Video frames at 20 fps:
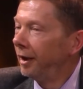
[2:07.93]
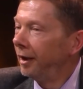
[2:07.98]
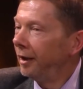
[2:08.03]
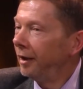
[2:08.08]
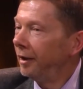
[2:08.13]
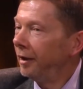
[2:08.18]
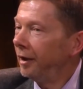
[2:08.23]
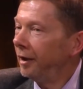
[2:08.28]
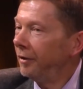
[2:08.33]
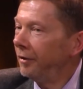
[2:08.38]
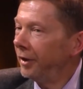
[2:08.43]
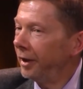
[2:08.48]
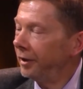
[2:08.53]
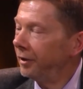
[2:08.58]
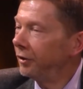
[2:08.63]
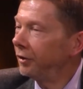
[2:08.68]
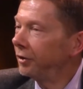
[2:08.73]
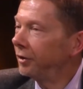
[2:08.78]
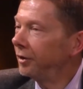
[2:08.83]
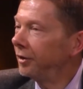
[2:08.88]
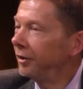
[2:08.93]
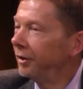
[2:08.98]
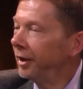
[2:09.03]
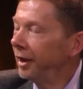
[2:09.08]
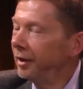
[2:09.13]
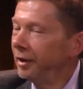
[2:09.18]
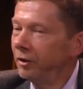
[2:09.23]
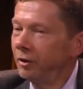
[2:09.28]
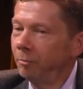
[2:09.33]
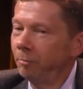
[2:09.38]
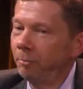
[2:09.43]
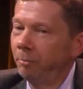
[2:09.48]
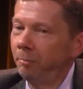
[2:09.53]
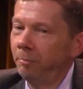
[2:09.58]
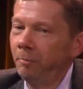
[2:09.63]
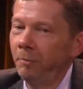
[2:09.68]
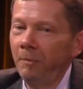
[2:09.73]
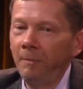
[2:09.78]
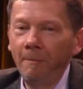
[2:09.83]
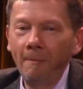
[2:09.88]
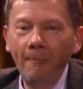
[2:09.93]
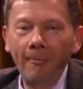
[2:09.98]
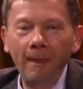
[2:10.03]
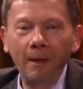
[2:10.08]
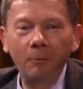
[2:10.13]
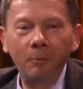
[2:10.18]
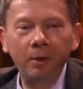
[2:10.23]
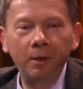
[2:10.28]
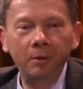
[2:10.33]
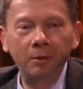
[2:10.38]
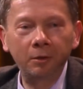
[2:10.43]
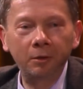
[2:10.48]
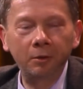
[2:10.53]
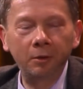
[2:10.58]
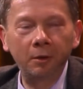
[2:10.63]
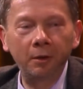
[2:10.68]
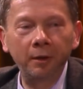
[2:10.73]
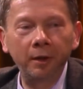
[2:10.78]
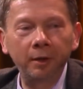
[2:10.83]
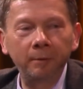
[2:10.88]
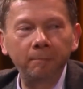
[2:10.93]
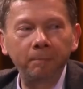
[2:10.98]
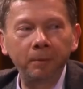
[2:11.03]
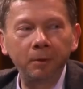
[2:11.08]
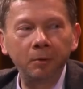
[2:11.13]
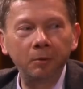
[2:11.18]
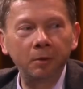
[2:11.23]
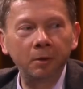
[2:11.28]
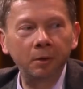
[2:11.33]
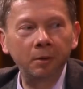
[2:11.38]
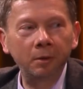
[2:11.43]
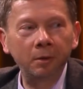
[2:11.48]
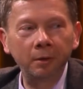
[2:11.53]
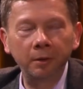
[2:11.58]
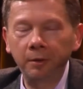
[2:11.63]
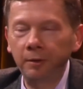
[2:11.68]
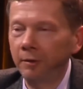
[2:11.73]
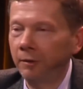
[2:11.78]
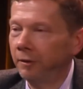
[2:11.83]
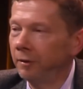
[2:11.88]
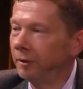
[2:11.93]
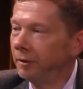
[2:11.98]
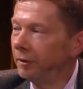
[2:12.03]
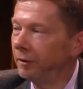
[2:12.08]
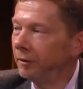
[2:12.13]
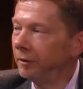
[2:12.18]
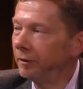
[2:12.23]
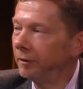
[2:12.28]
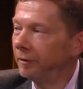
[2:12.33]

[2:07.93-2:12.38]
And that is, we could call that pure consciousness.